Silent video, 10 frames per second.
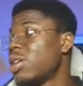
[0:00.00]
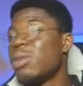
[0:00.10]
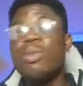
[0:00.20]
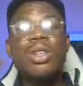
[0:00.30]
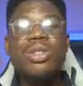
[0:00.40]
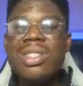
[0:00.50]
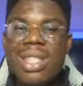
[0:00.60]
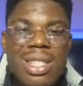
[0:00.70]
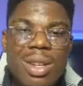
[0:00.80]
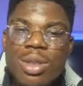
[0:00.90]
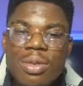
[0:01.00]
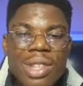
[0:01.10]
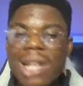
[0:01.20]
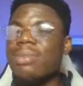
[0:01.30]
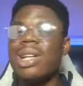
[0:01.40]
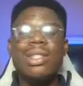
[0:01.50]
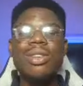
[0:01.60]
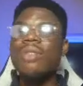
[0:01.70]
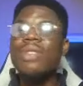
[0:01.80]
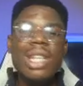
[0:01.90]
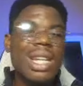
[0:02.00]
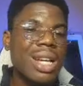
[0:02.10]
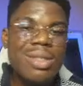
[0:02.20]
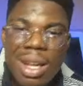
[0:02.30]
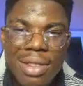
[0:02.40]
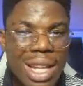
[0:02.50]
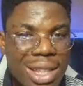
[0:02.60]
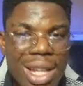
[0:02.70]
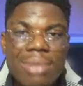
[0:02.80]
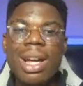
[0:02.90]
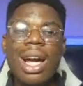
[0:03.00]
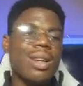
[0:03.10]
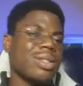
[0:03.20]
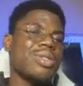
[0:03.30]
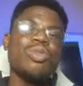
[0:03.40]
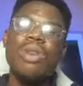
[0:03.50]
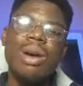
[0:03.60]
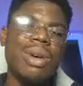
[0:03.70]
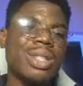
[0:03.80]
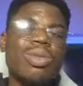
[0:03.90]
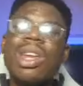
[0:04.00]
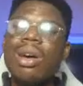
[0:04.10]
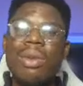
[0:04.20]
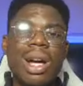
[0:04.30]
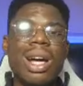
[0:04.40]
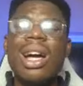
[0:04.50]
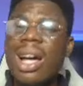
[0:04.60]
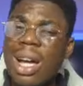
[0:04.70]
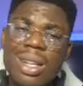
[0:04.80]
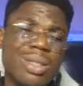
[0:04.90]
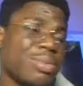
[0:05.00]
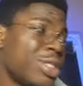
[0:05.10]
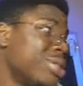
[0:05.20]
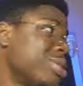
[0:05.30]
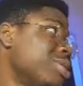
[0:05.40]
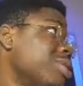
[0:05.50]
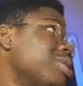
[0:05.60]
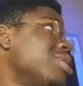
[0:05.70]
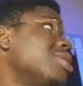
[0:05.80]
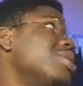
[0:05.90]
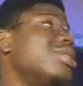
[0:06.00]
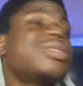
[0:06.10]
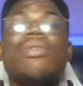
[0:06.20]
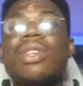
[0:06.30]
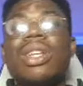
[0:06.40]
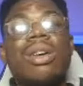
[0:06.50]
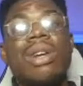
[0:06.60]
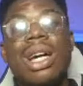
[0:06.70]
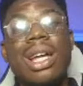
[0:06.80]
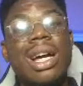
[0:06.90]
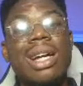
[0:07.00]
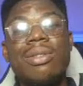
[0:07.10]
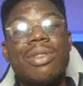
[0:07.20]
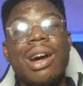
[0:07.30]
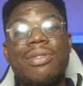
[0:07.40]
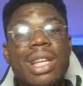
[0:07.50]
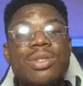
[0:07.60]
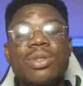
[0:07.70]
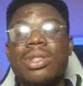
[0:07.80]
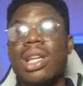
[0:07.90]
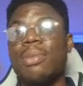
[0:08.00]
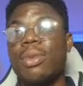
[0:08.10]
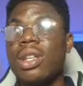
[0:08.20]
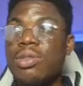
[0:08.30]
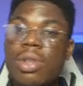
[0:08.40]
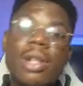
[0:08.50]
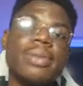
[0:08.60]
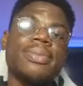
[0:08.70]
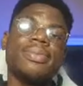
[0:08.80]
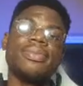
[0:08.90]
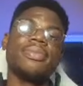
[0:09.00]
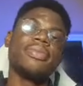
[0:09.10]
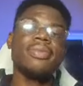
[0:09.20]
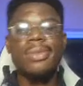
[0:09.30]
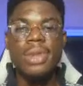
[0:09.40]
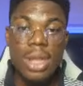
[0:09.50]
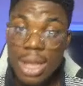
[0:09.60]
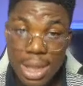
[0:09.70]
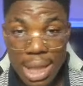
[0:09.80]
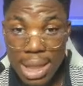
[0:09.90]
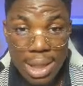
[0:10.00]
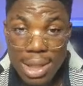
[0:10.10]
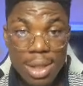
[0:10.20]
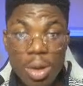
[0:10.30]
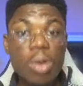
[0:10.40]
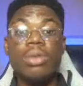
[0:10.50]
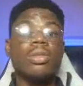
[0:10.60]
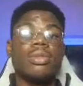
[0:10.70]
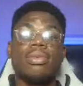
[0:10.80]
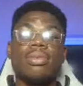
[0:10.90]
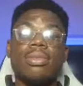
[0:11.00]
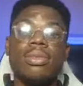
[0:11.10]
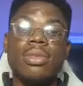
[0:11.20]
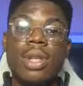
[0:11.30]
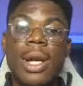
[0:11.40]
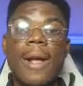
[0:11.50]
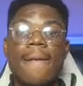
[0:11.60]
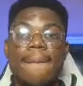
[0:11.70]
But it just takes a lot of time. And it's not every day that I used to have that time. 2 hours, 1 hour. It's every day that I will have that source time. But anyway, let's see how things go. Okay?